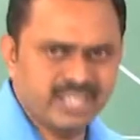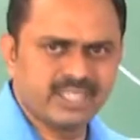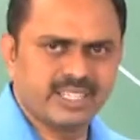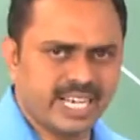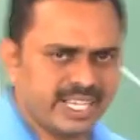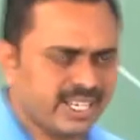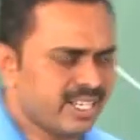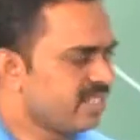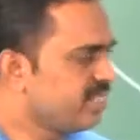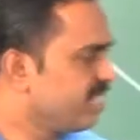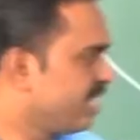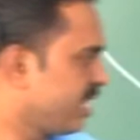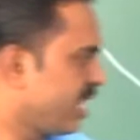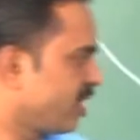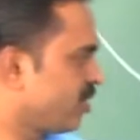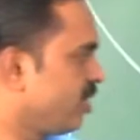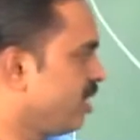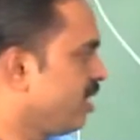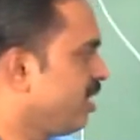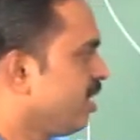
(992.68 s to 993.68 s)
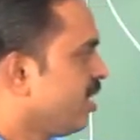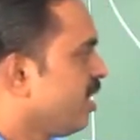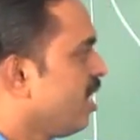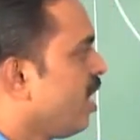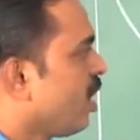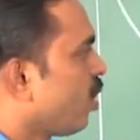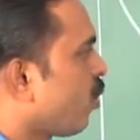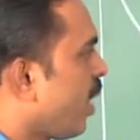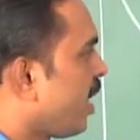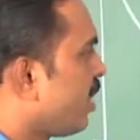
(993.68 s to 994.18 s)
that tendency is actually
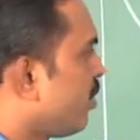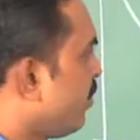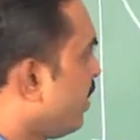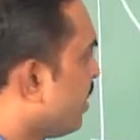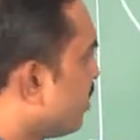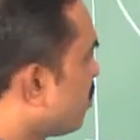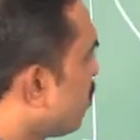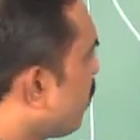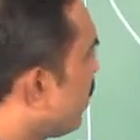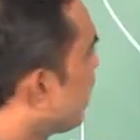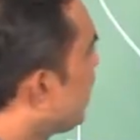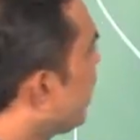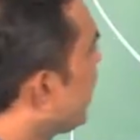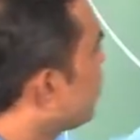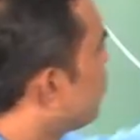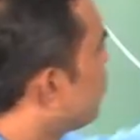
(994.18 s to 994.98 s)
quite weak. So, one can